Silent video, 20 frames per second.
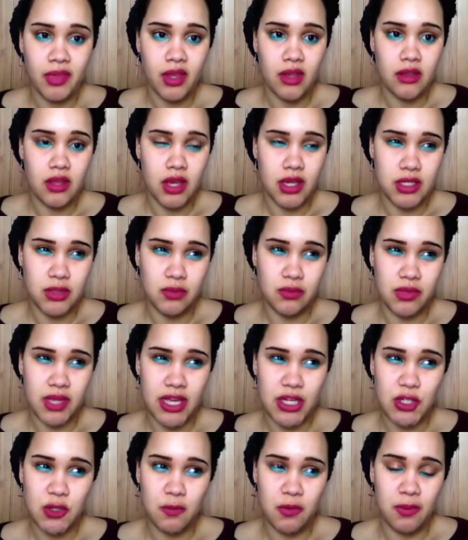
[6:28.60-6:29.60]

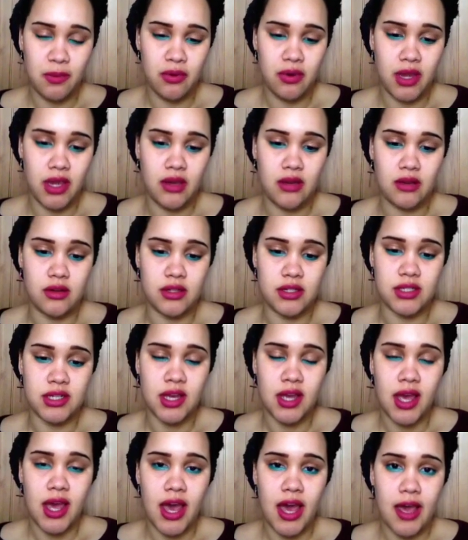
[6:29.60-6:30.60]
That should be pretty good.
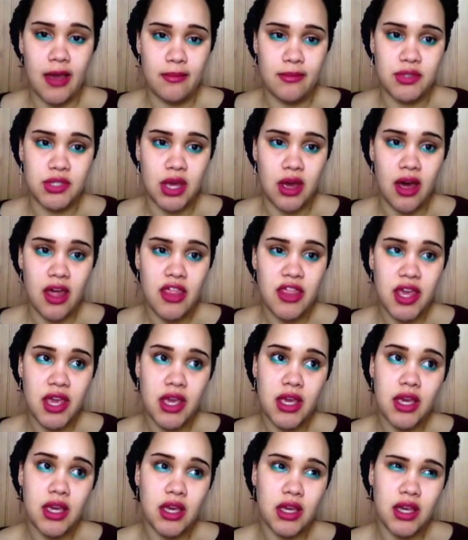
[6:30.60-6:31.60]
So I
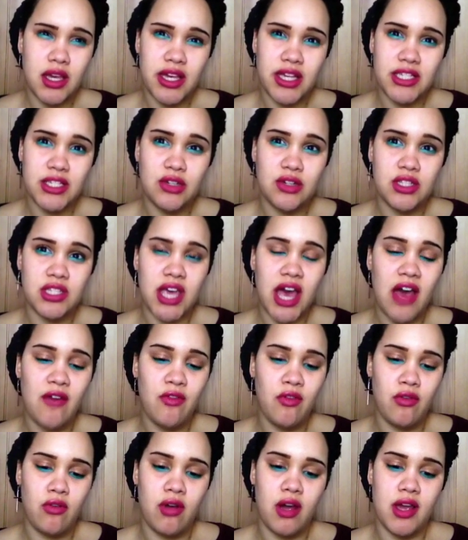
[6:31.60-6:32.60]
think it's good to have
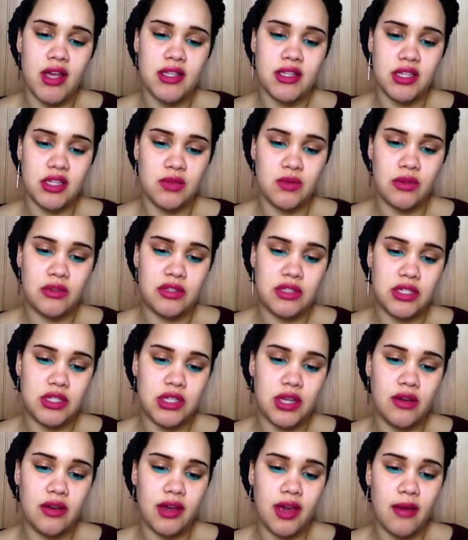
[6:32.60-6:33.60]
a variety as well, so you
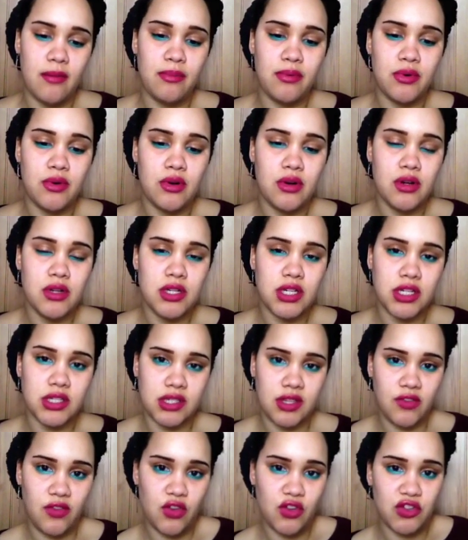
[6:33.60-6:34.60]
don't get bored,
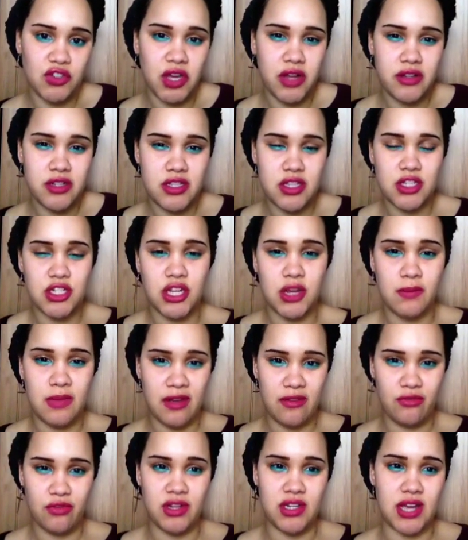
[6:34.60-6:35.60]
because if you're just going to the gym
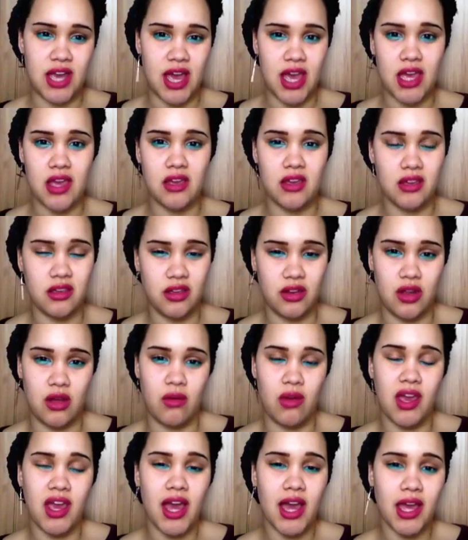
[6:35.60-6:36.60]
every day, you know,
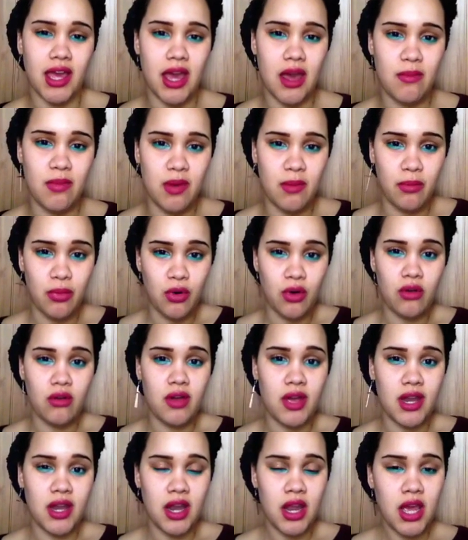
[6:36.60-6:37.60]
it can get a bit
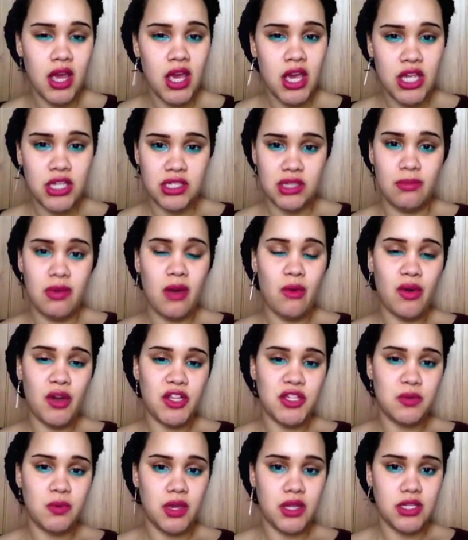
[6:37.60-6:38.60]
boring, so you might want
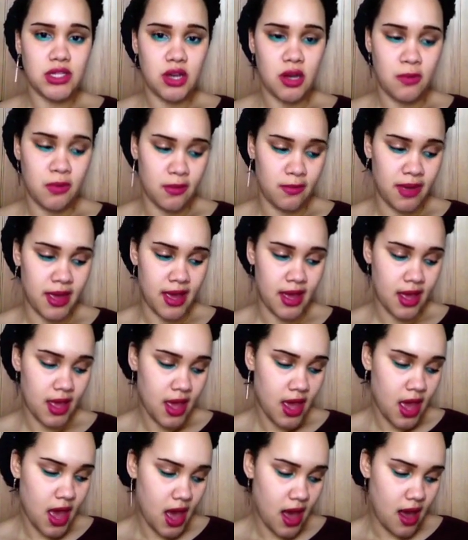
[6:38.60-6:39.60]
to switch it up a bit.
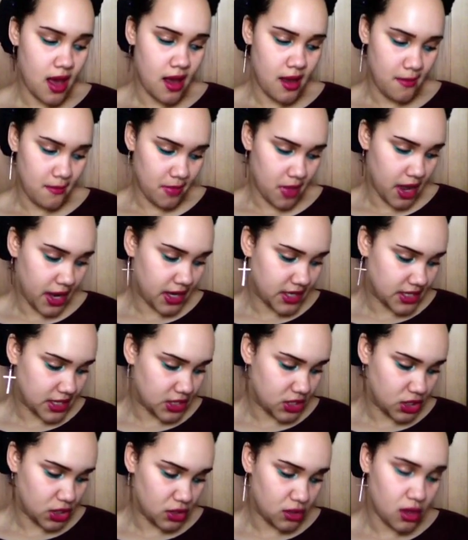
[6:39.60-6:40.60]
Like I
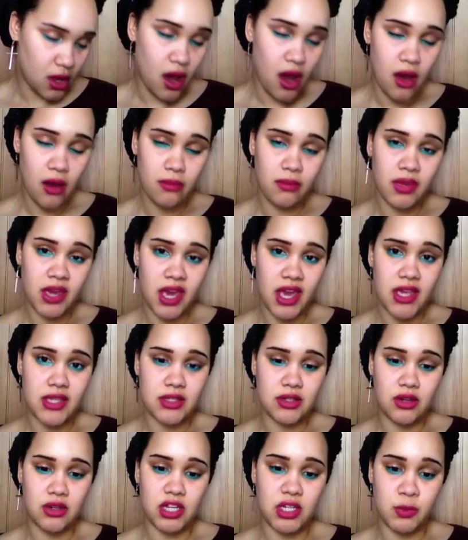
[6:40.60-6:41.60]
said to you, the home kit is
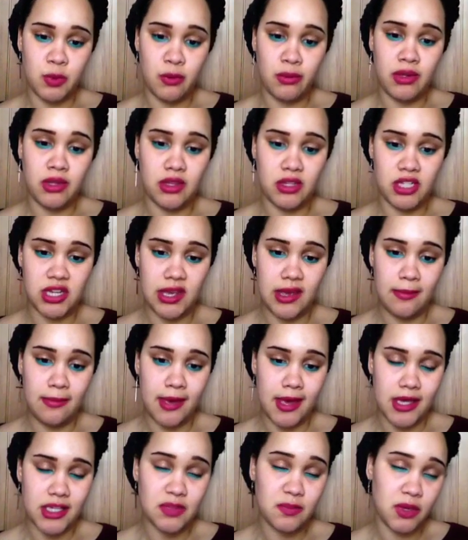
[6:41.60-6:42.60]
good, it's probably the
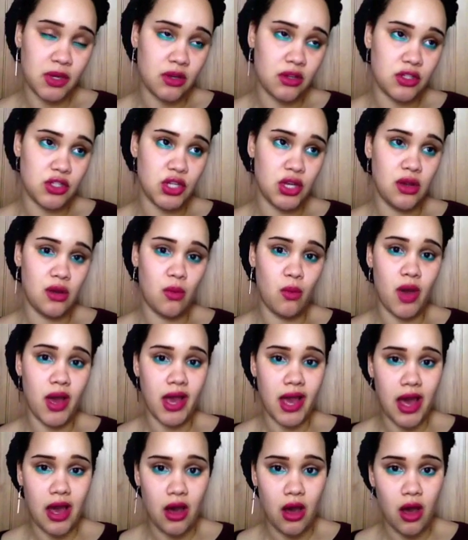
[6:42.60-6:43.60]
cheapest, because you can
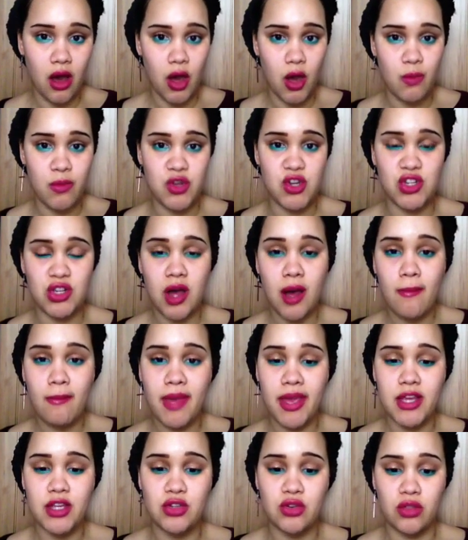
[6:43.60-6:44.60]
work out at home. You just got to
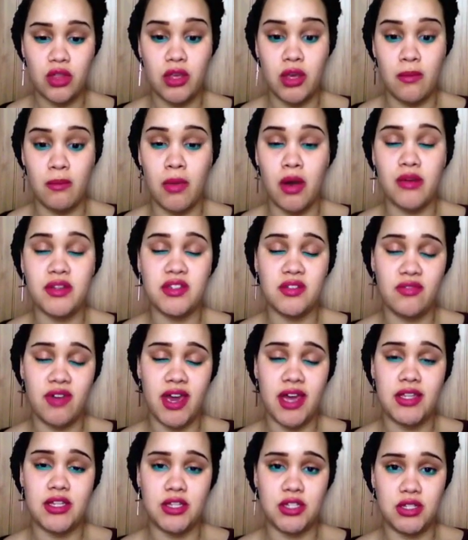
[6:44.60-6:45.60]
make sure that you're
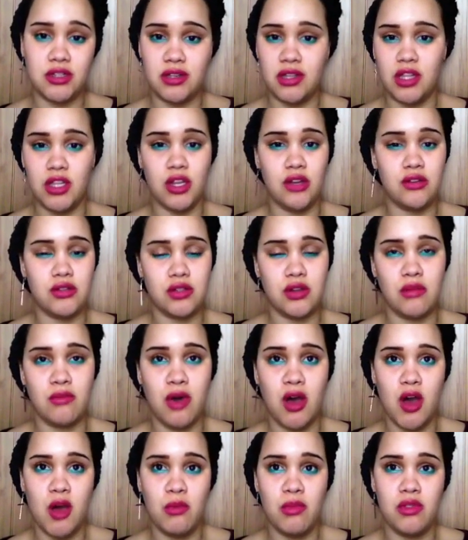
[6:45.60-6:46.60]
motivated to do it. You don't just come
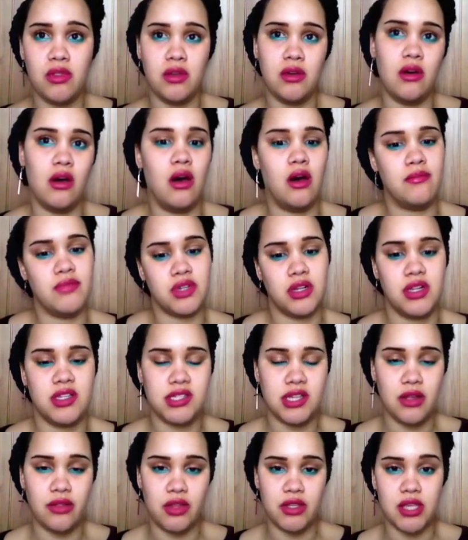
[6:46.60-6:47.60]
home and think, oh, I'm just going to
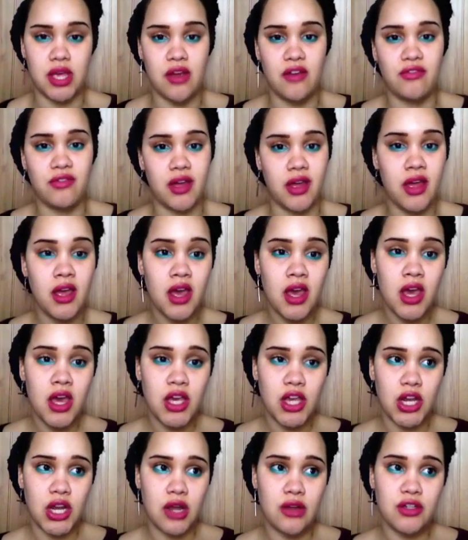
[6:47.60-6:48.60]
sit on the sofa.
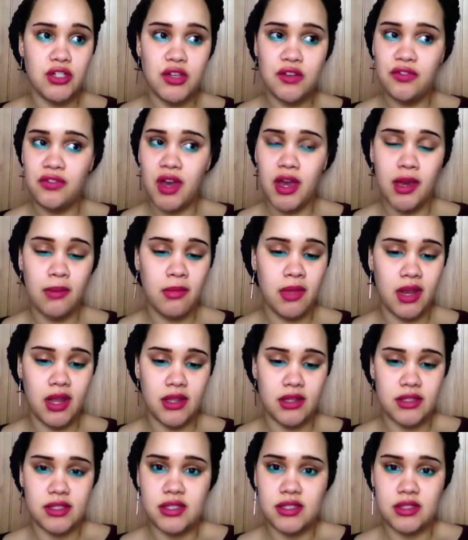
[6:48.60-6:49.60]
You know, do 30
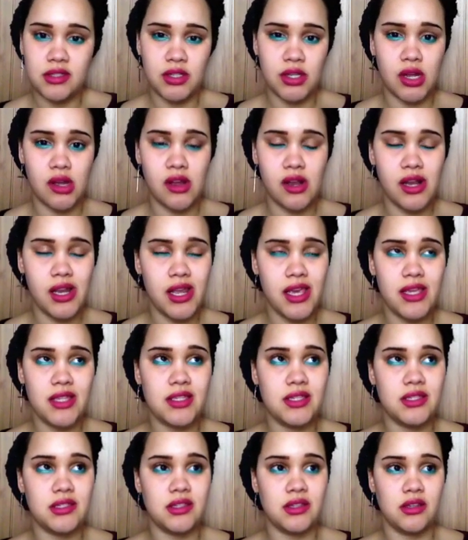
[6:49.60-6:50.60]
minutes, you know, at
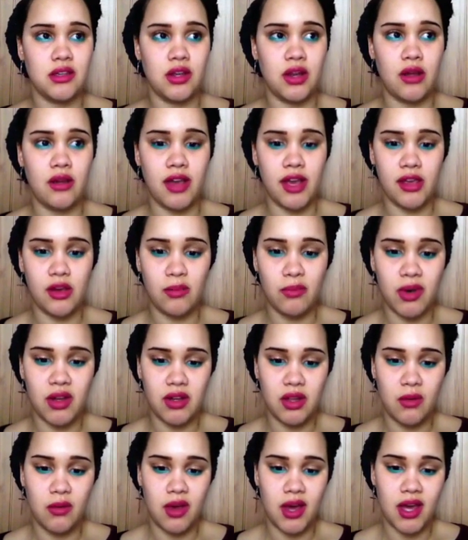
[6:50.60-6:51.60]
least, you know, get your
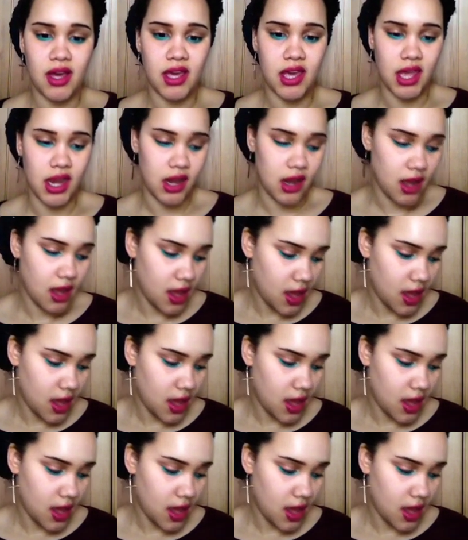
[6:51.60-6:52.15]
body working.